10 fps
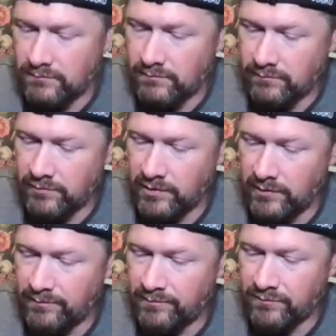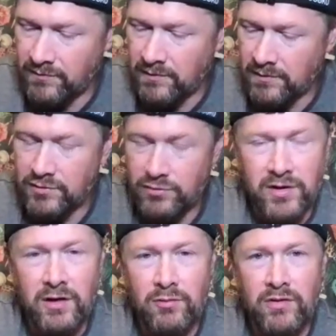brilliant. Do you want
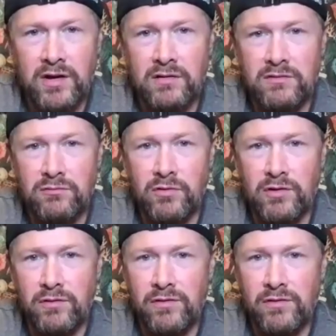to know what the other thing